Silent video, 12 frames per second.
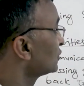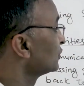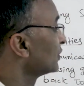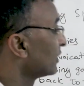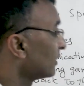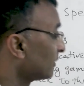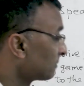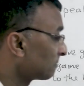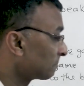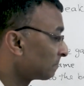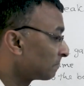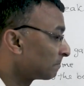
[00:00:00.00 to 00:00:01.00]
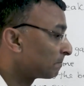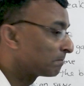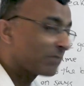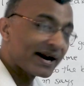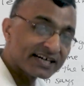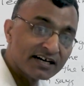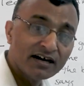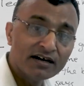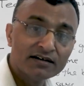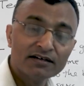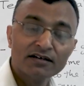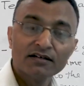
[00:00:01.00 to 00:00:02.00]
to a
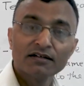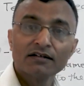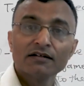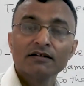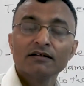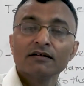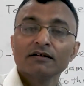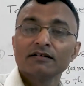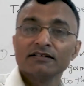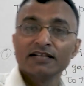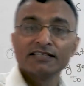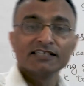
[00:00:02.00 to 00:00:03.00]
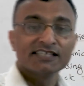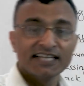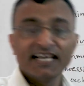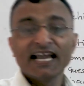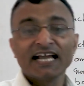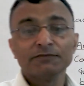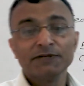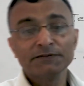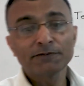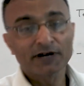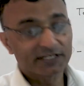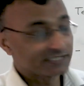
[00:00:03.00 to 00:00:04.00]
partner, that is A and
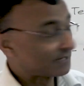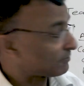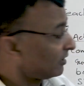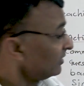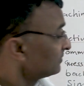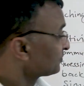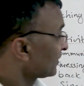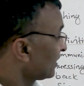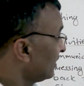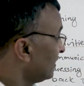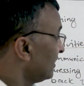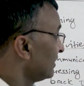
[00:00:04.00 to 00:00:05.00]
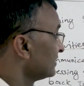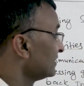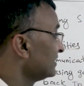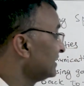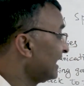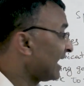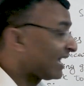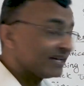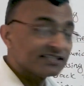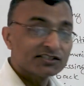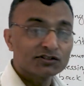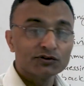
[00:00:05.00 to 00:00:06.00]
B, for example, A
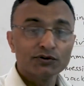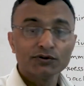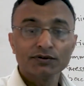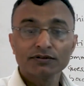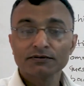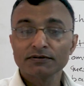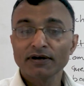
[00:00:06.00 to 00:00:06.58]
has to